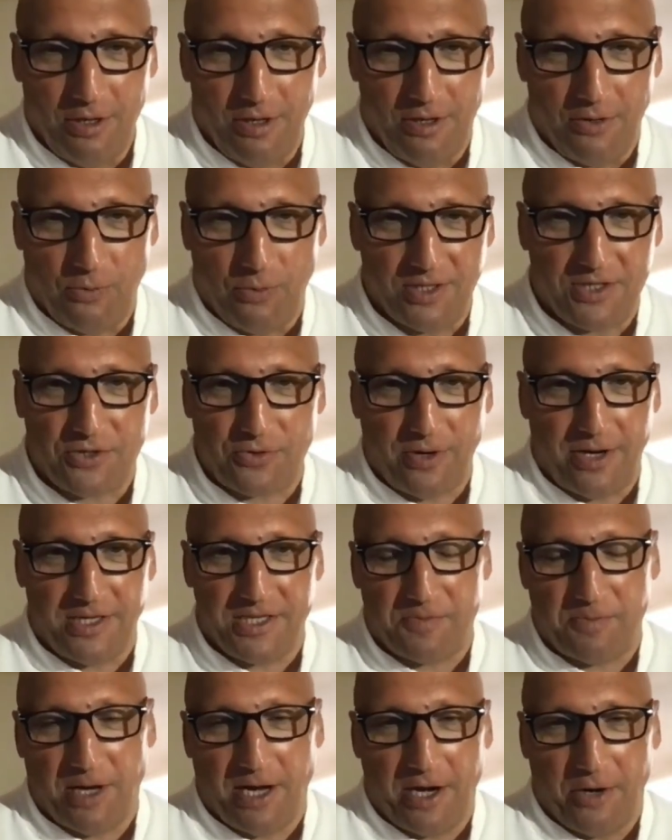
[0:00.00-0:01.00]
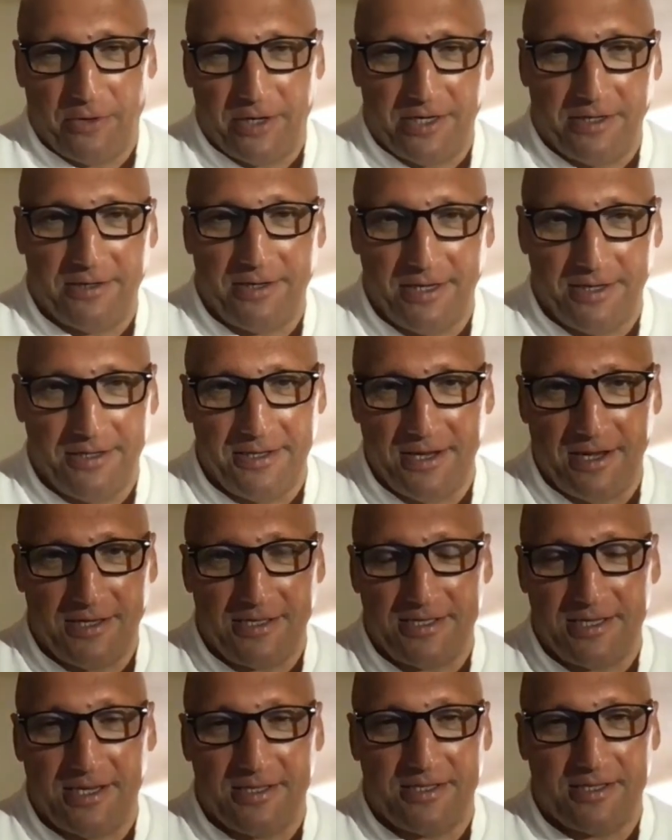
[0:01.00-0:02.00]
on what's transpiring in the
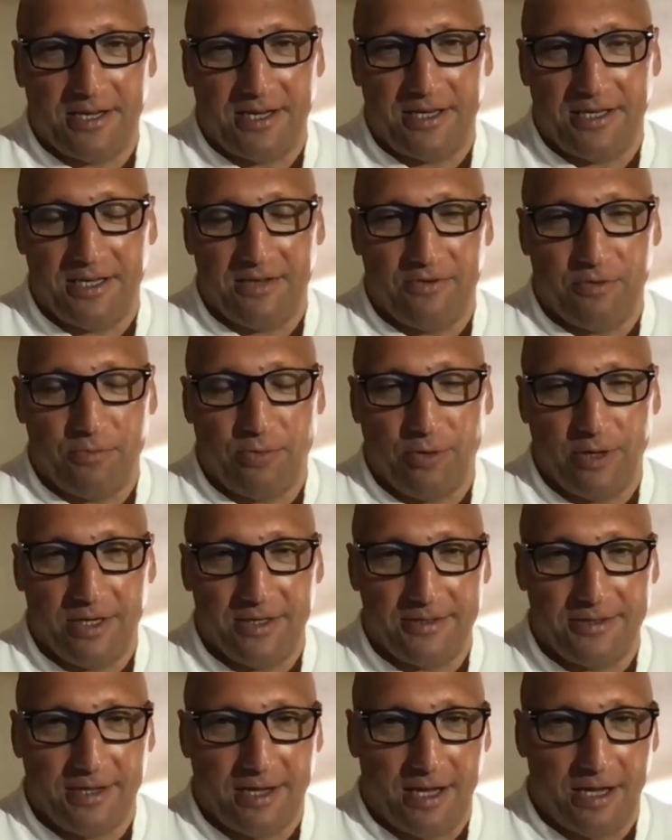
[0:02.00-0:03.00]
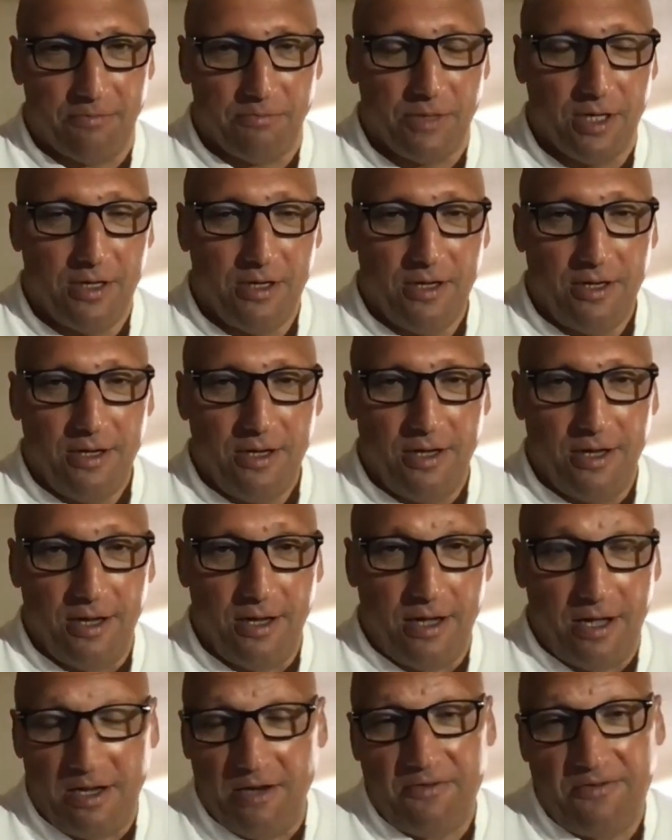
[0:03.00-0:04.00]
United States at any given point in time.
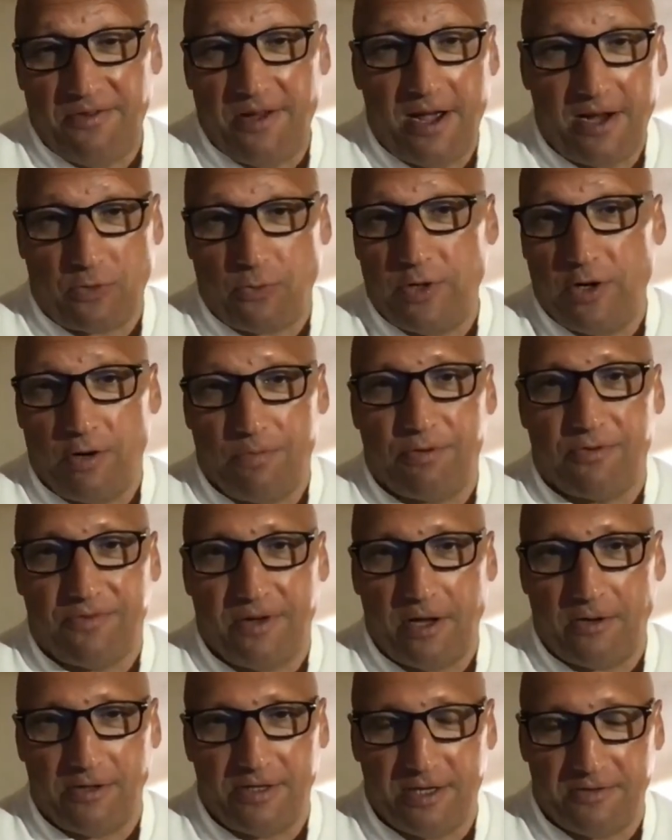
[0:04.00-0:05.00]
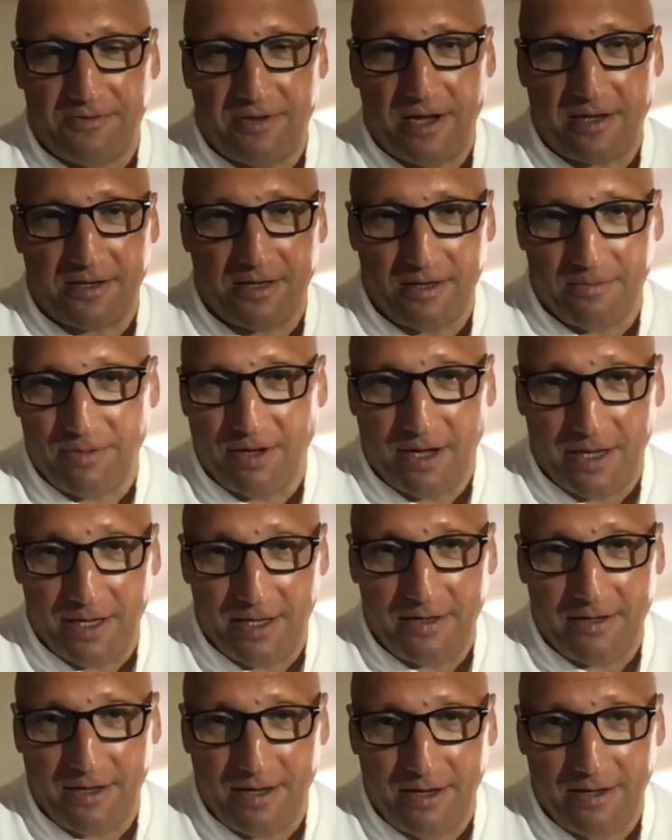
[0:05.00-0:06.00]
And in fact, we are profoundly affected by
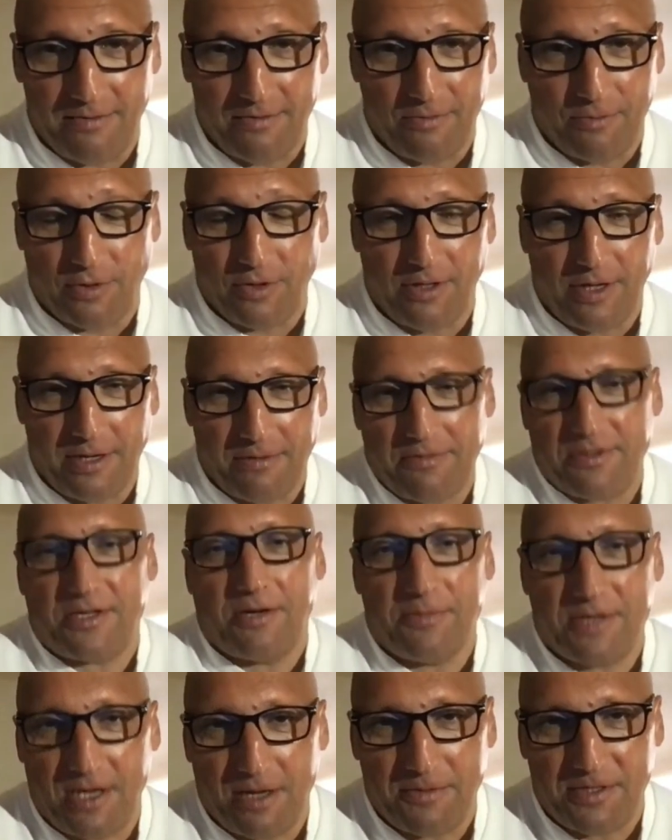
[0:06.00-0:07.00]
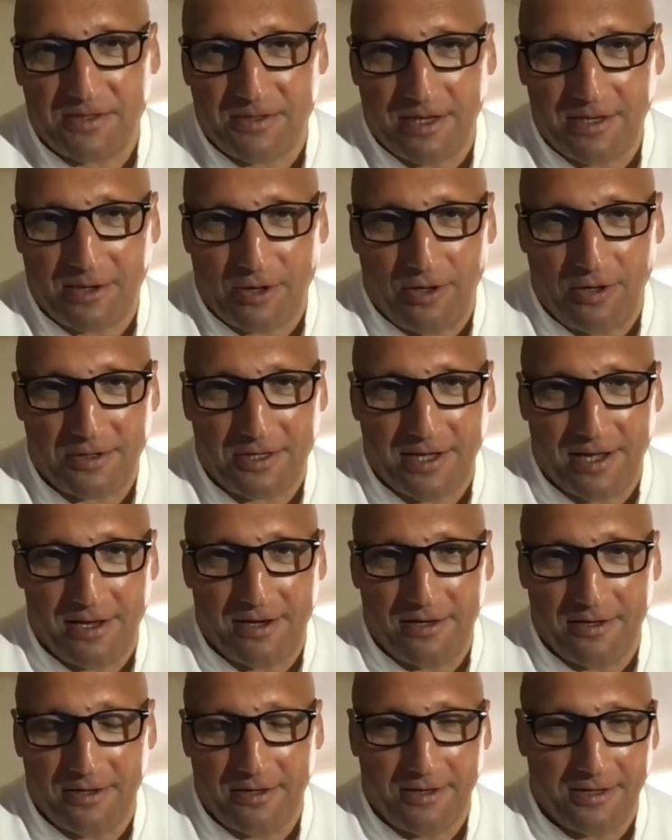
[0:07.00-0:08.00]
it. And we're like, sometimes they call
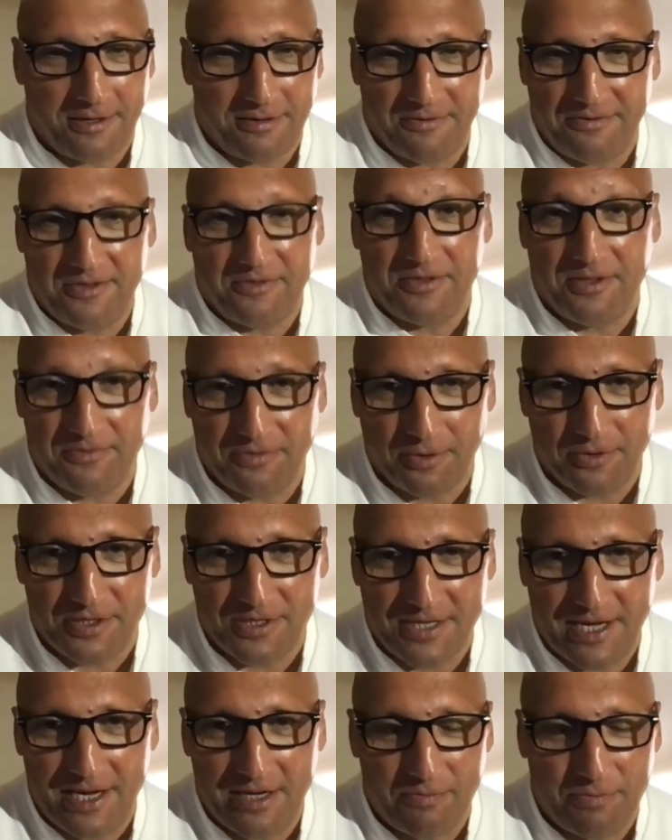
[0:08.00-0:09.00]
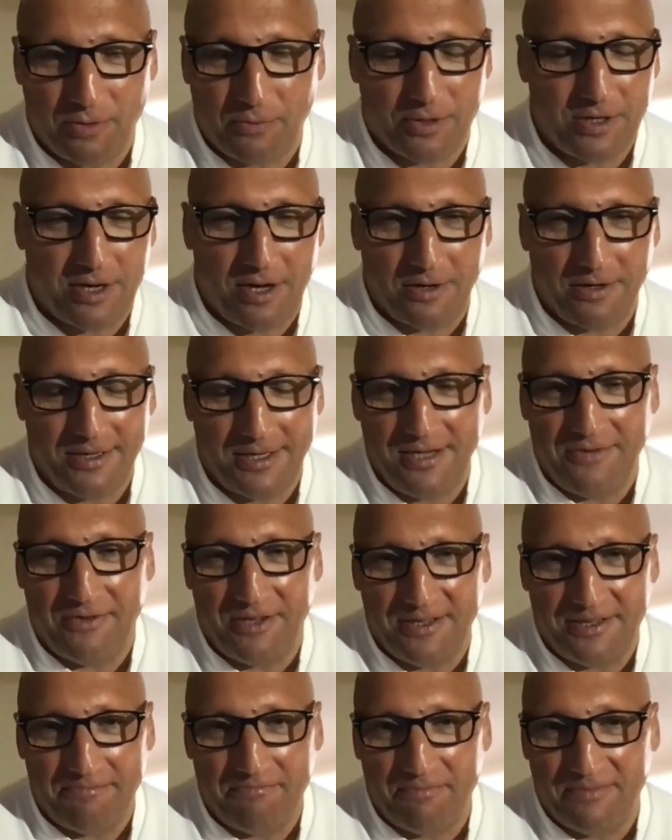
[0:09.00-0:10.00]
Canada like the 51st state, but we're not
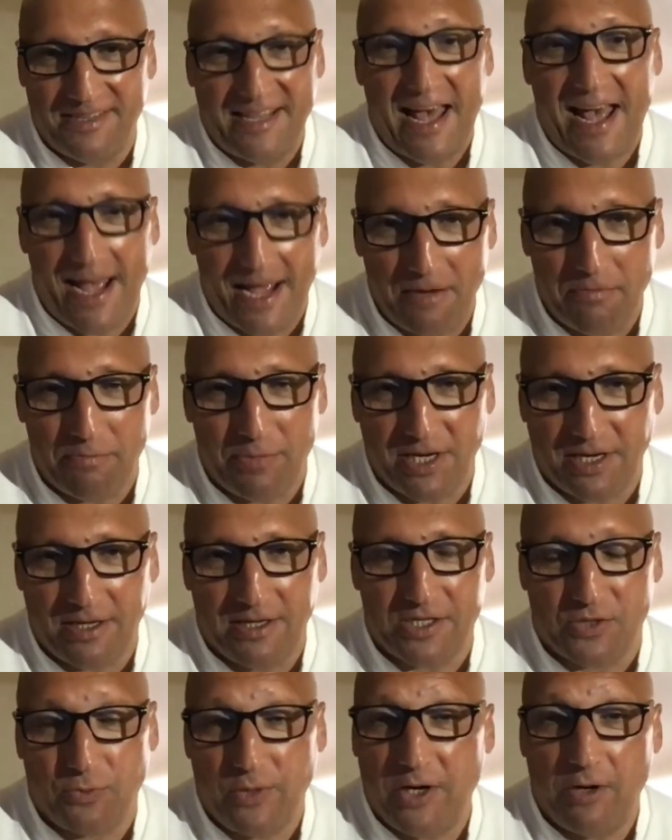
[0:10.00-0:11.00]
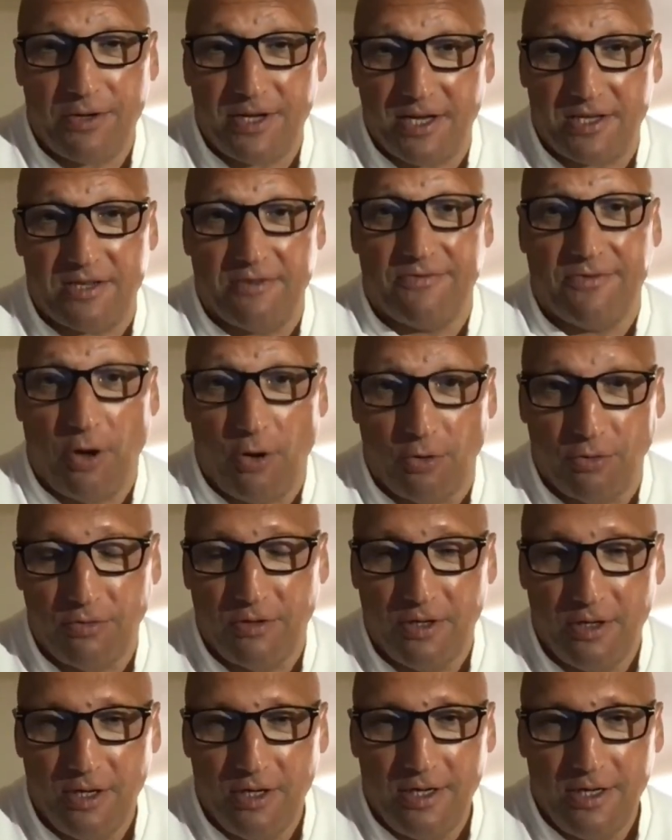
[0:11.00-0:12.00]
even that because we don't get to
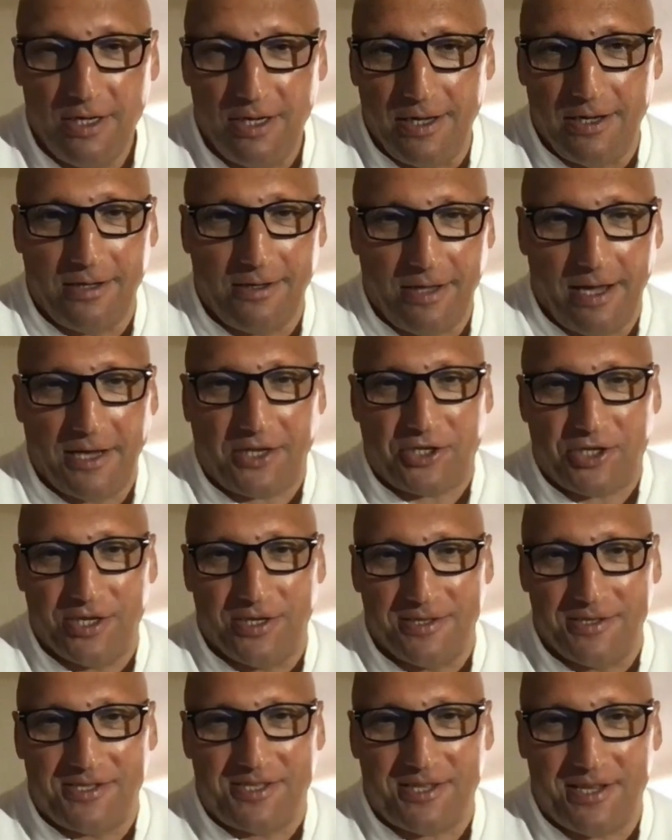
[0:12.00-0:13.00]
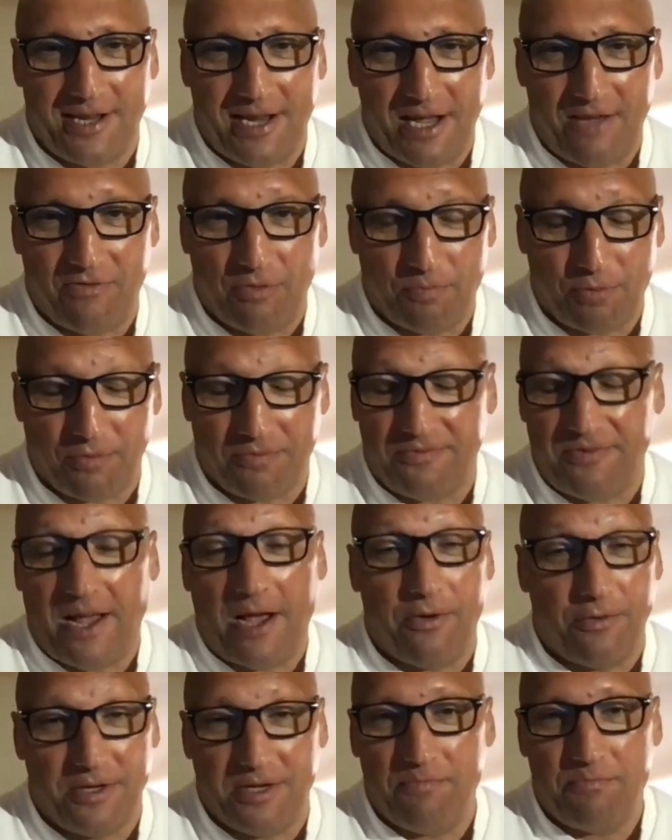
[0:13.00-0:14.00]
vote in elections that have a
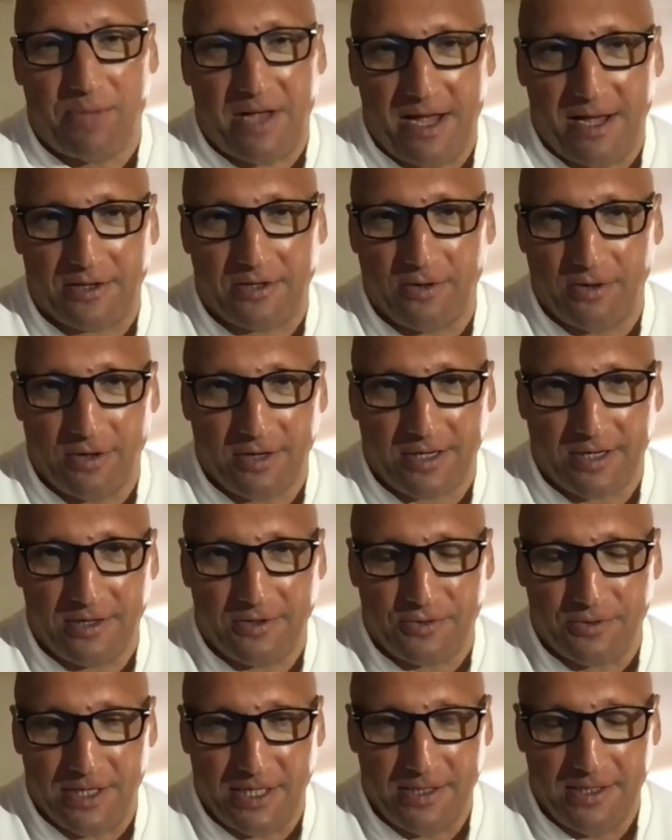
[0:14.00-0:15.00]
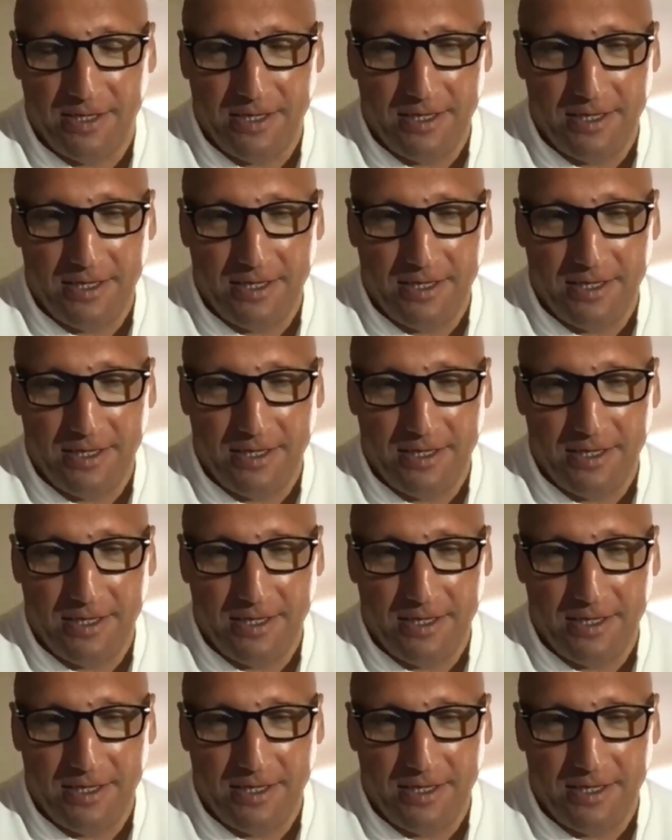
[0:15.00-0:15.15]
profound impact on our country.